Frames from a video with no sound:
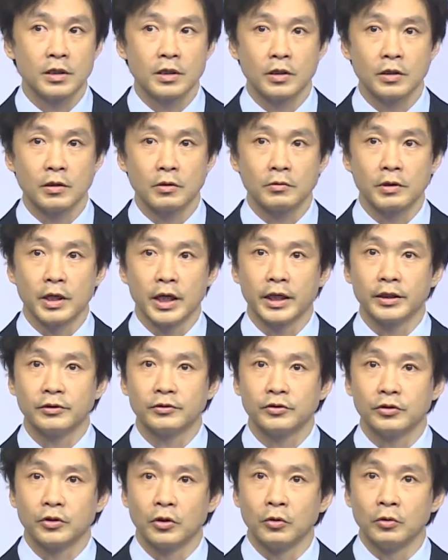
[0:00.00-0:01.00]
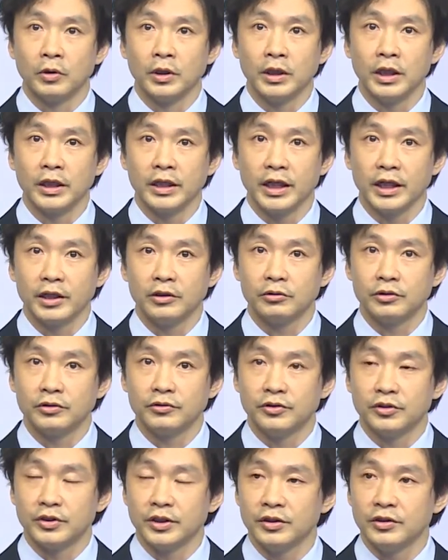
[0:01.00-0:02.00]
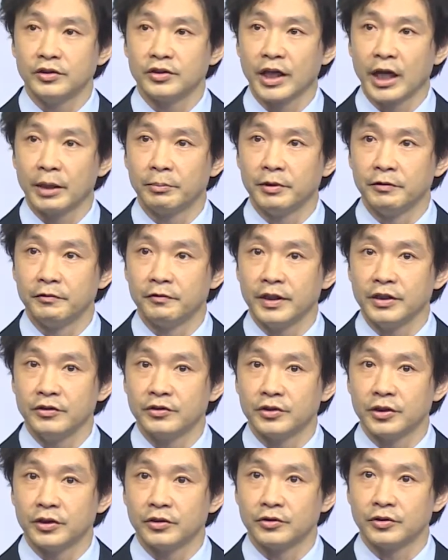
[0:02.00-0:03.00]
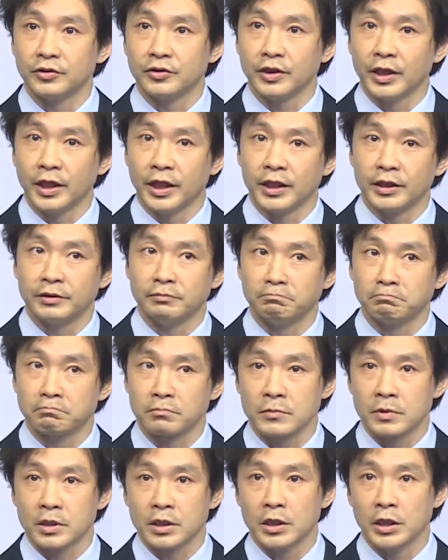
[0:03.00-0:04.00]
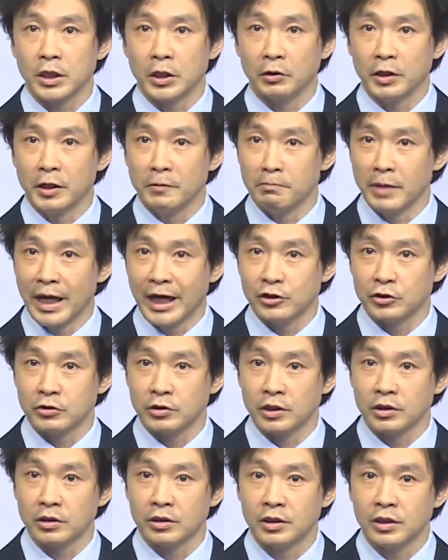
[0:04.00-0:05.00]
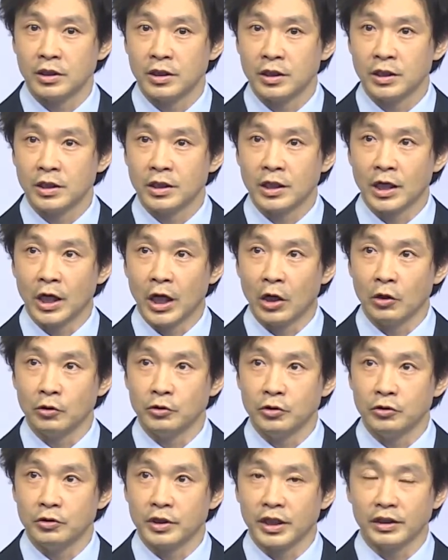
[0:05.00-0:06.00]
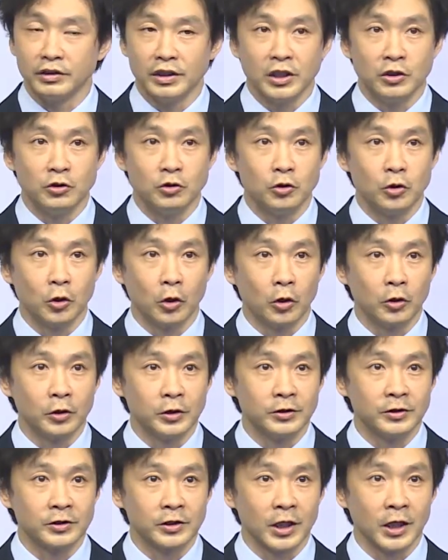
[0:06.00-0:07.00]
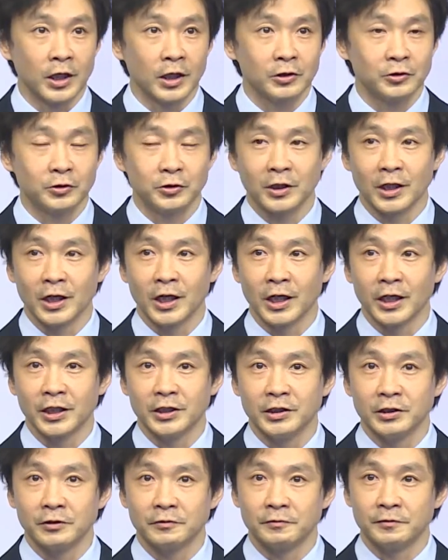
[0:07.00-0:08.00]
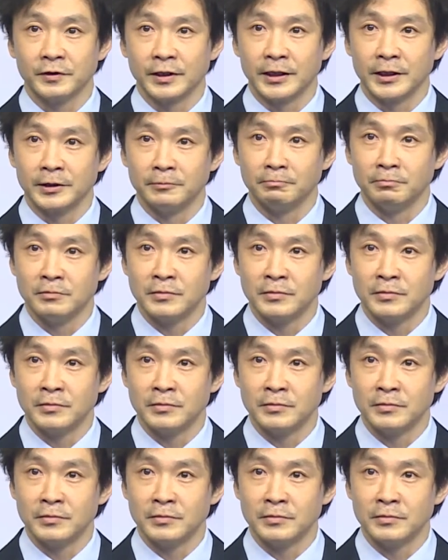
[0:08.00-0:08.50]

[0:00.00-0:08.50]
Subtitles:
All right, so again, you can see these happy faces and imagine how you can enjoy such kind of